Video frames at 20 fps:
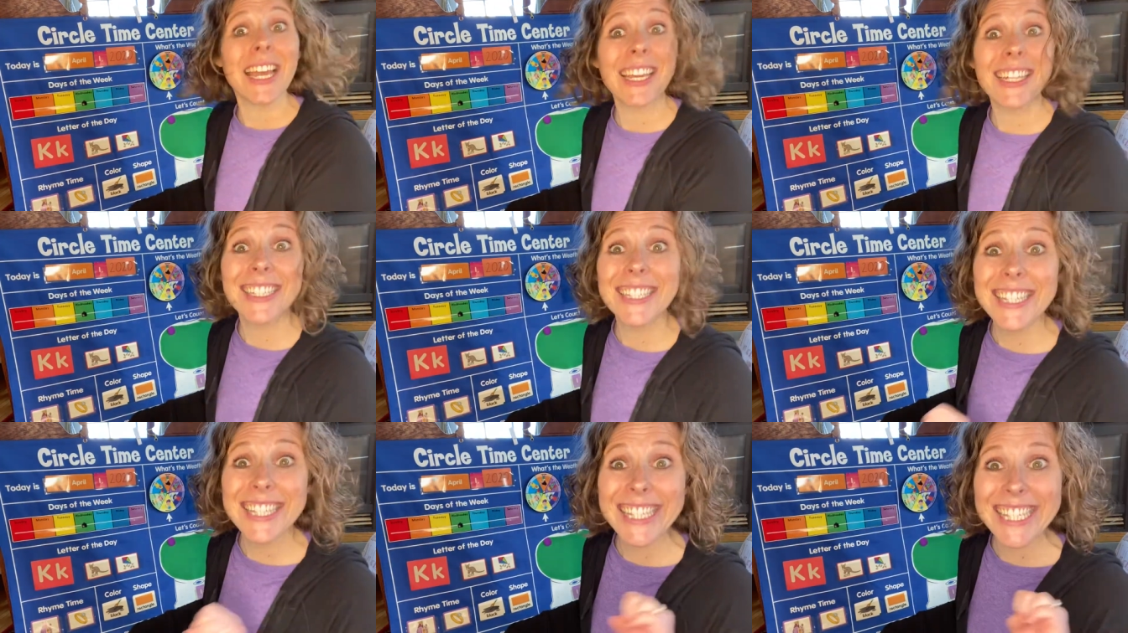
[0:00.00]

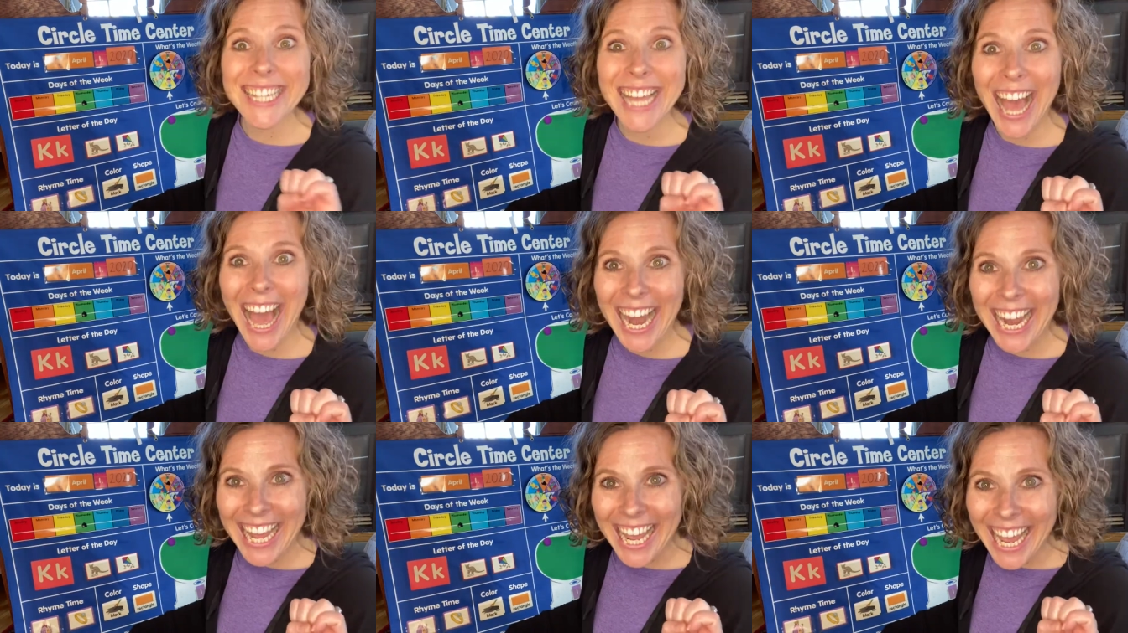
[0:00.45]
it
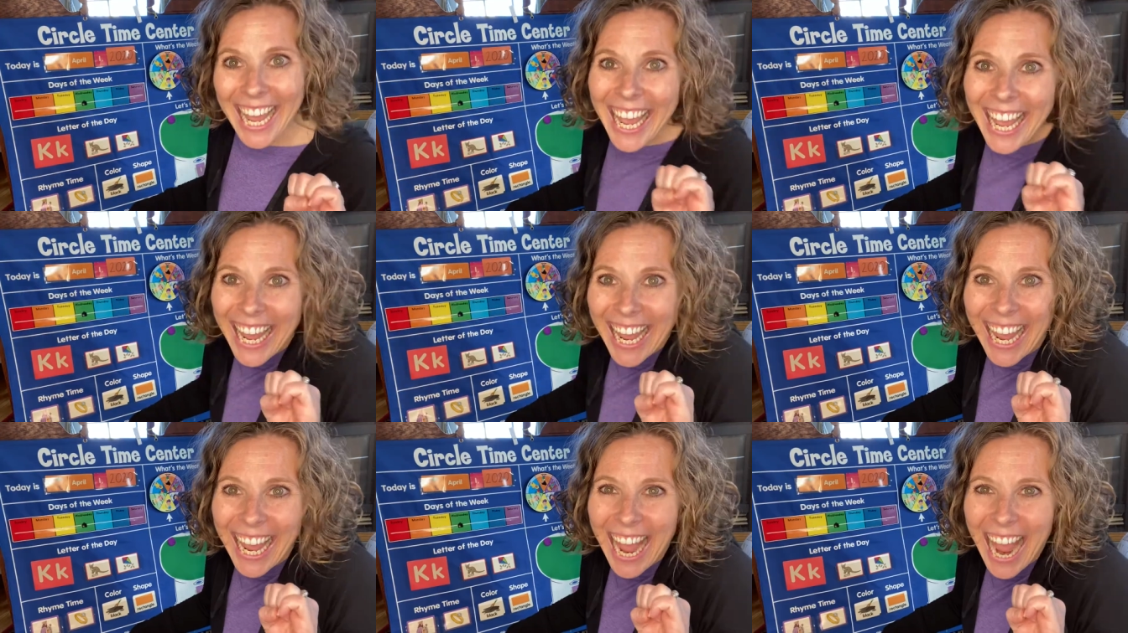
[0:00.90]

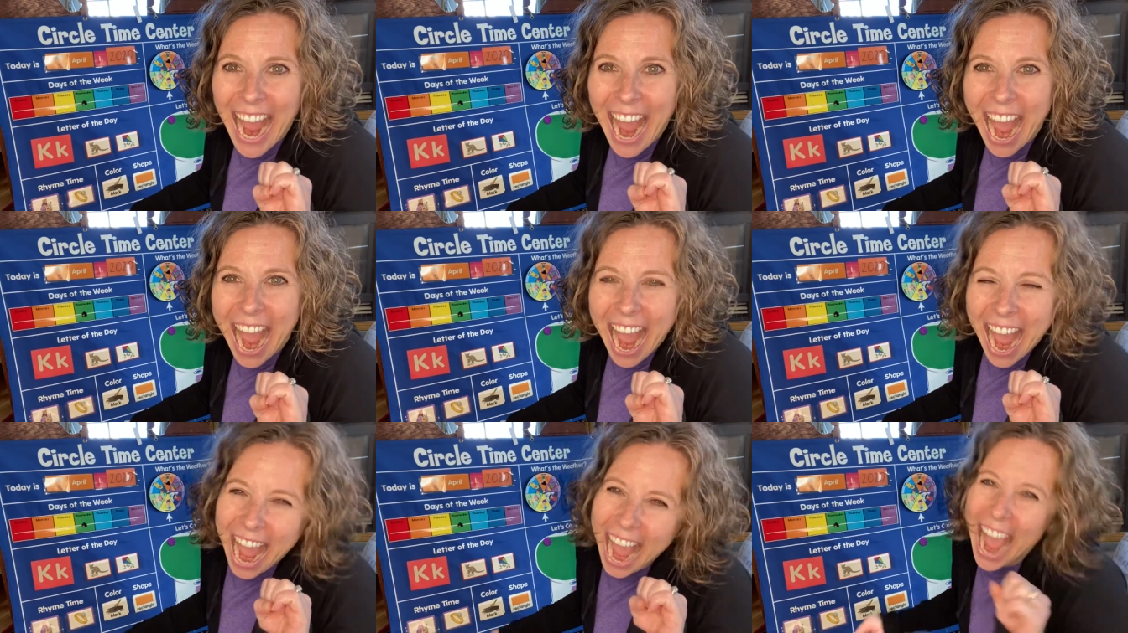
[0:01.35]
sunny?
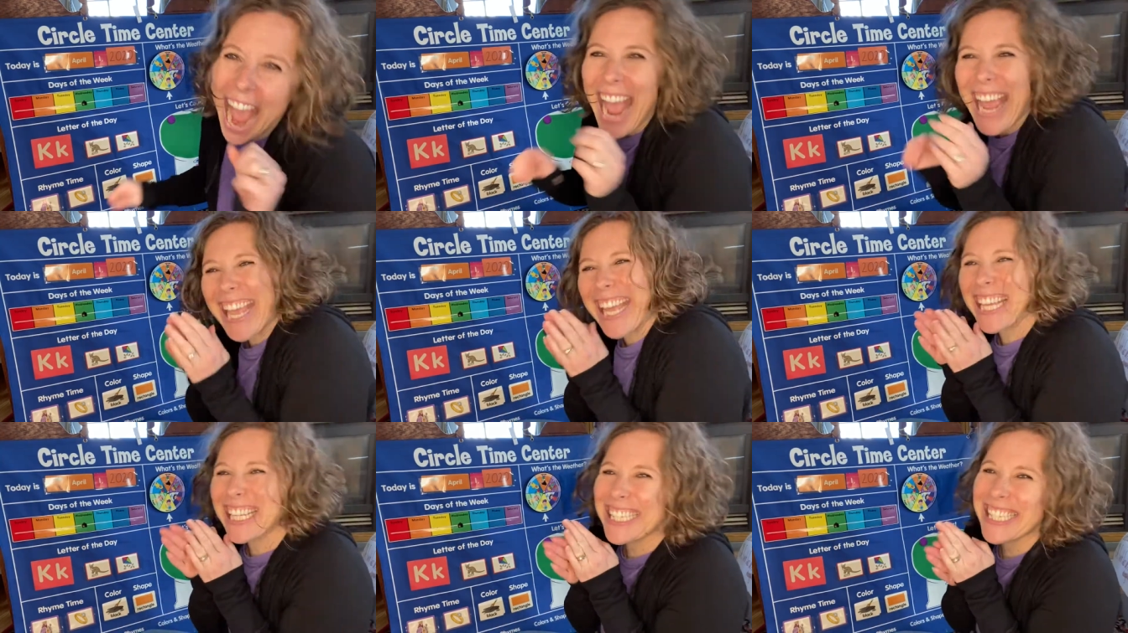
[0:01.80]

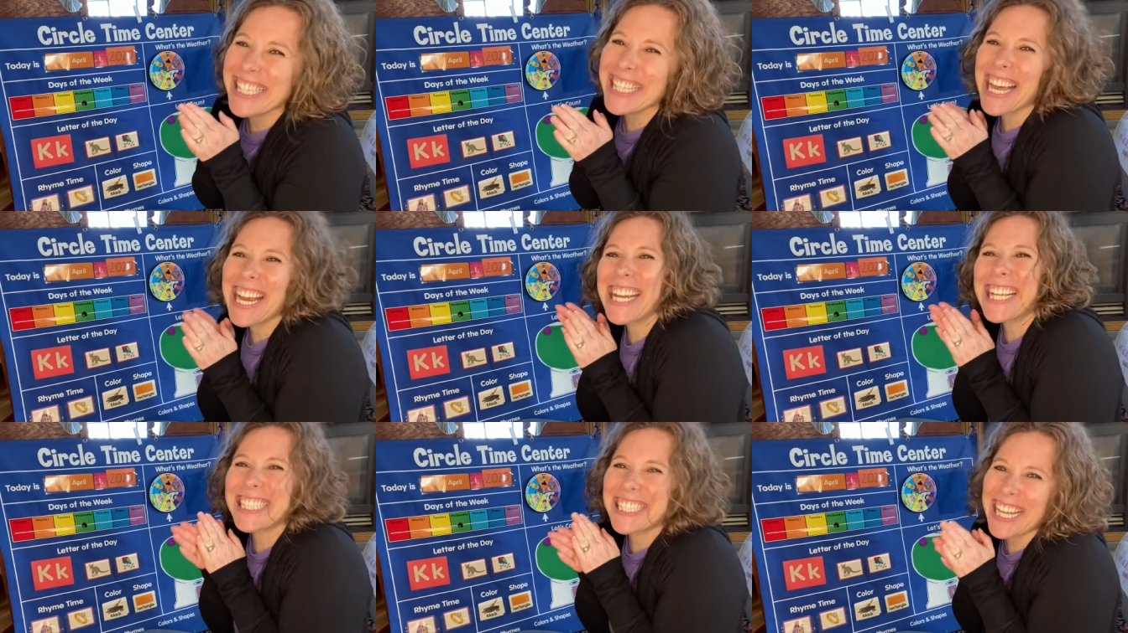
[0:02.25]
it's
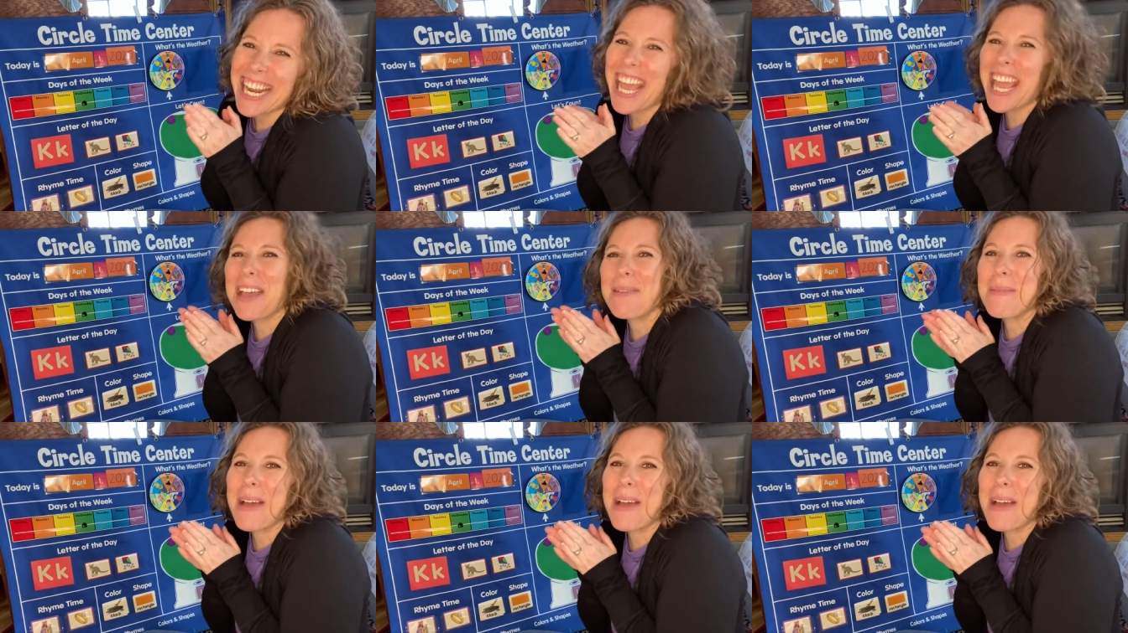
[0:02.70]
sunny today at